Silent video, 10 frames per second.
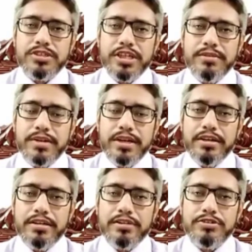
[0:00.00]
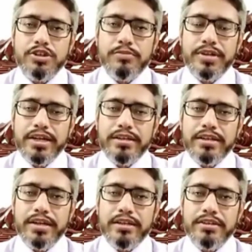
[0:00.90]
whose name and job
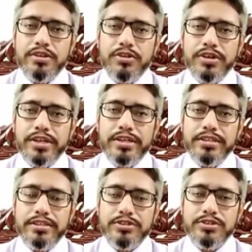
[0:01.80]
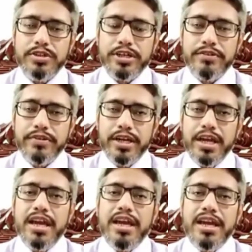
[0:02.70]
title and the contact details you are
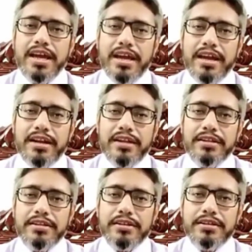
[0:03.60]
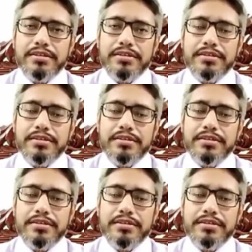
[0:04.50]
giving, and then